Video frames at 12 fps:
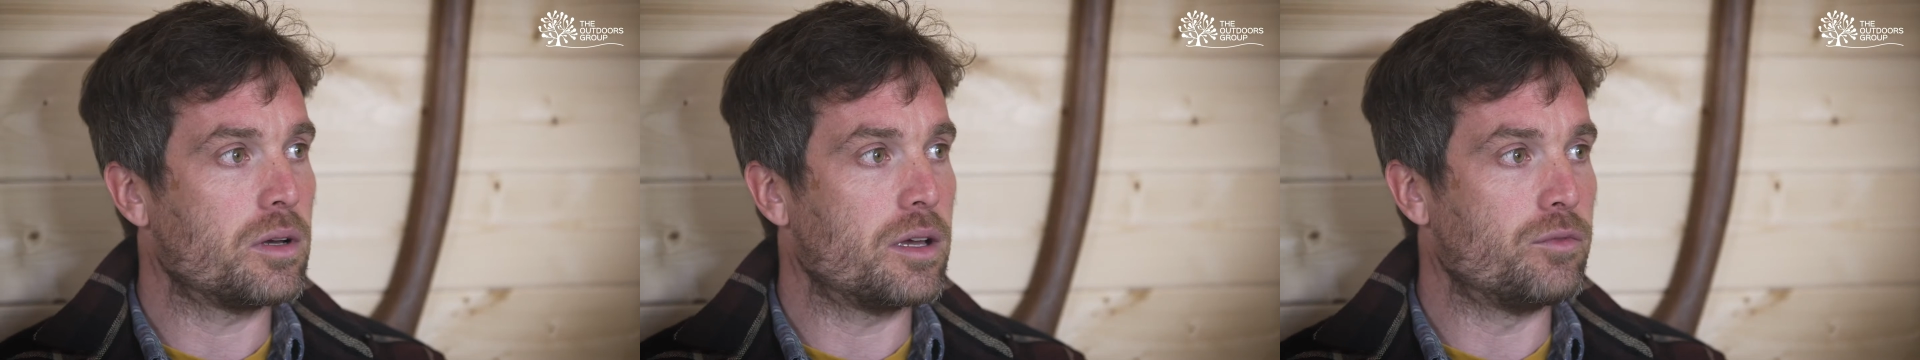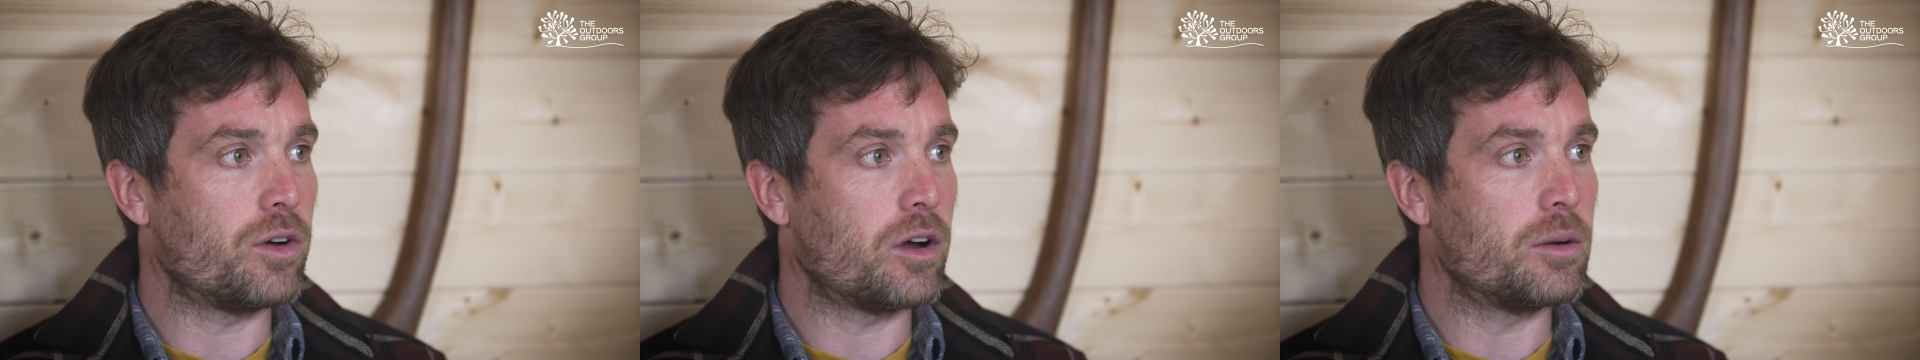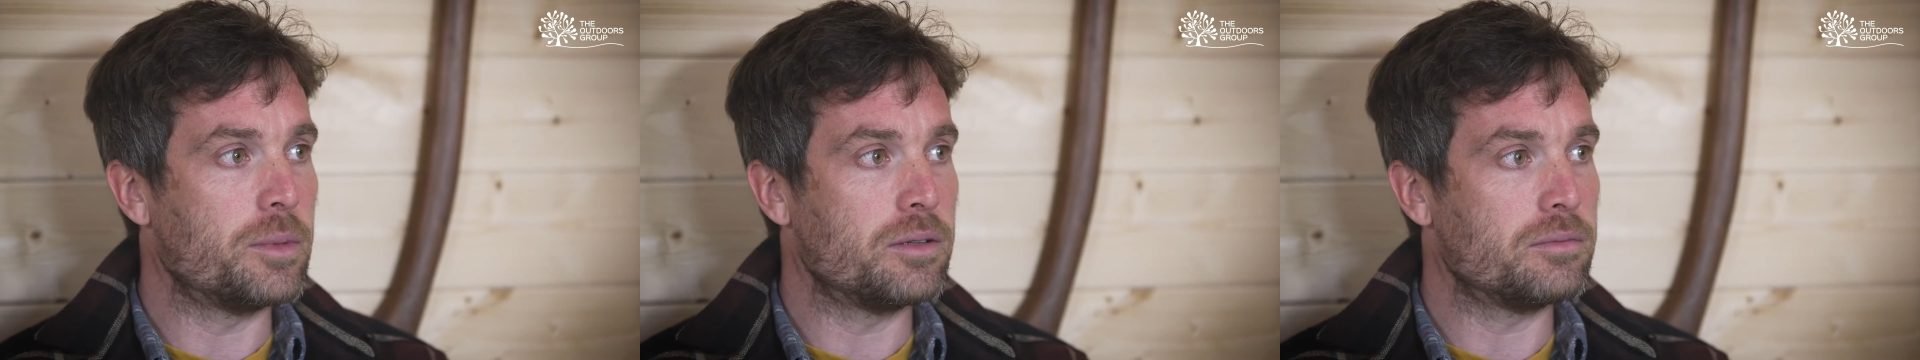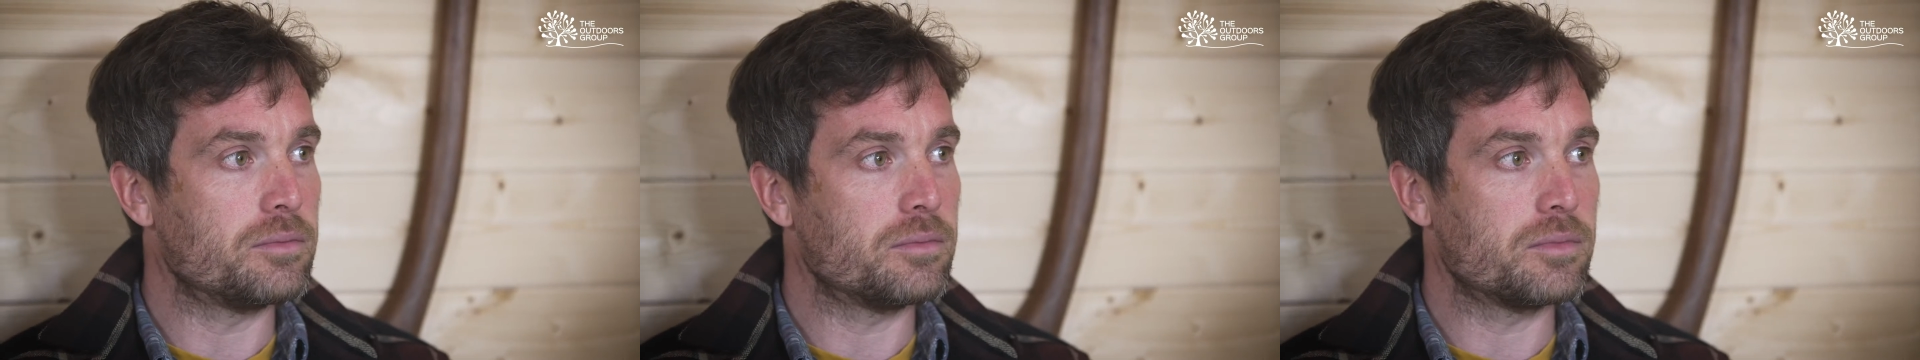
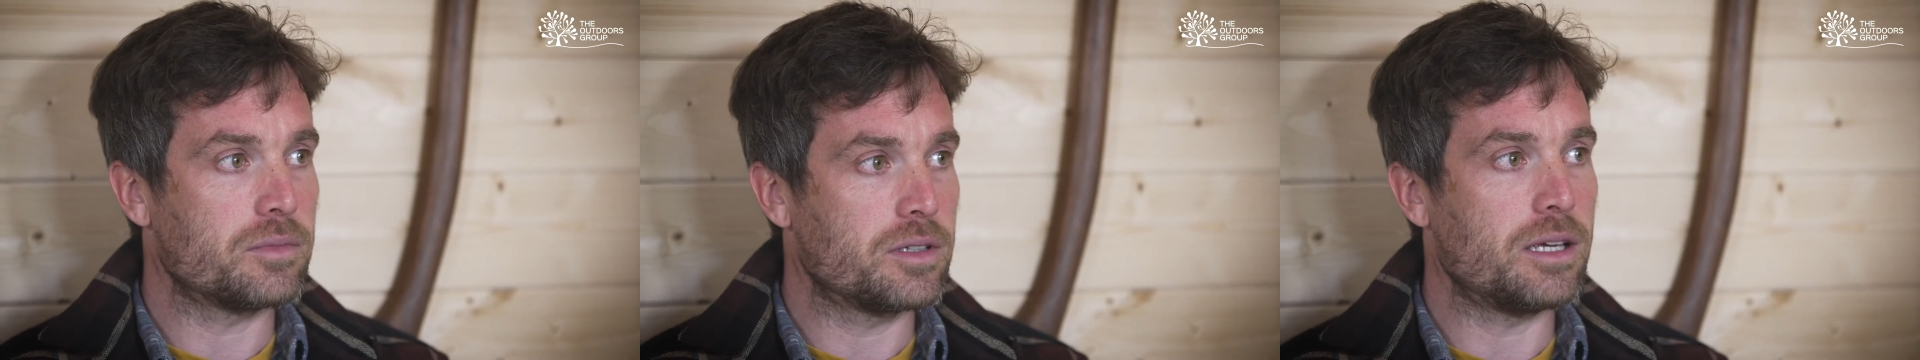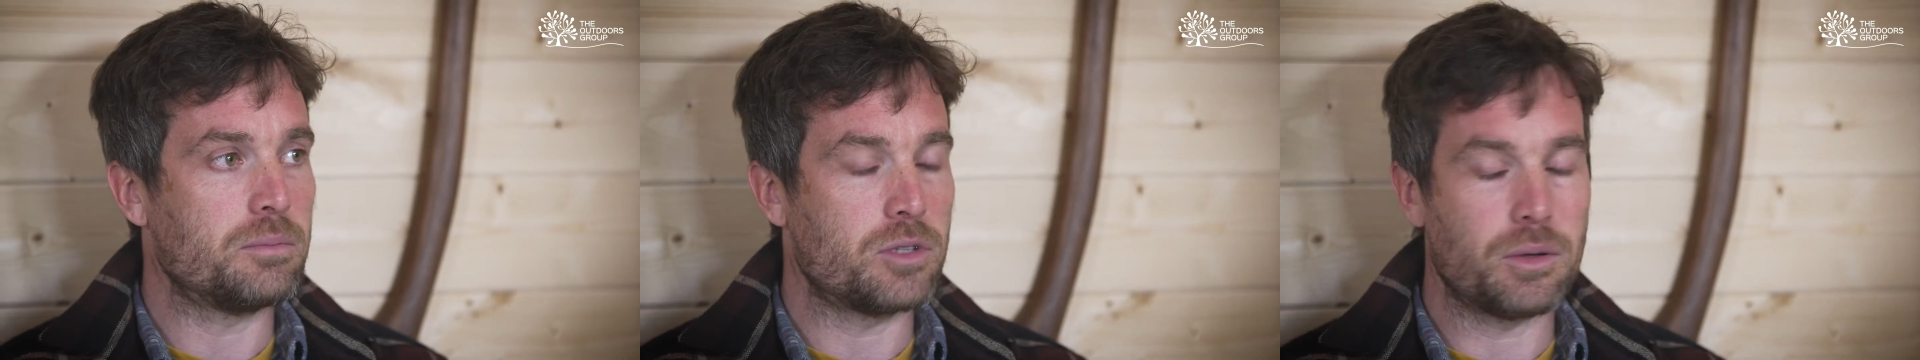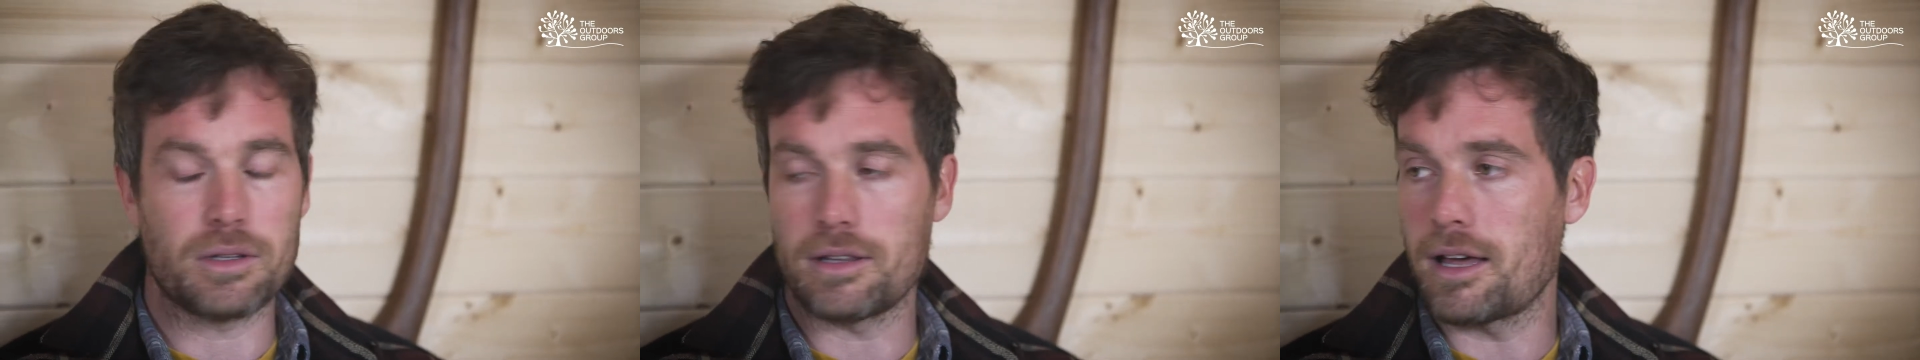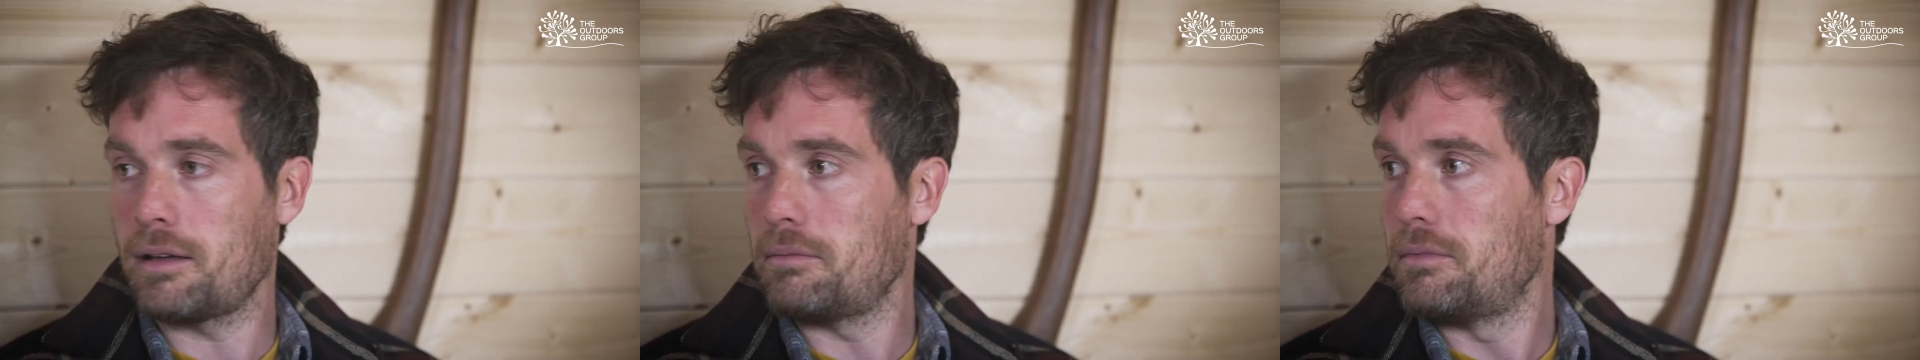environment. Keep doing
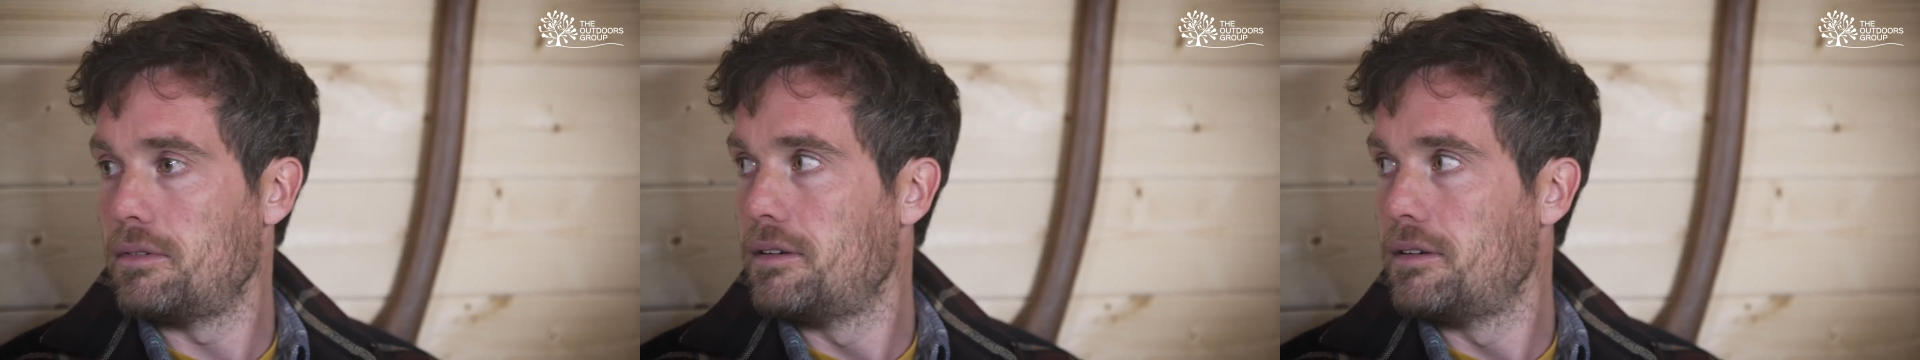that.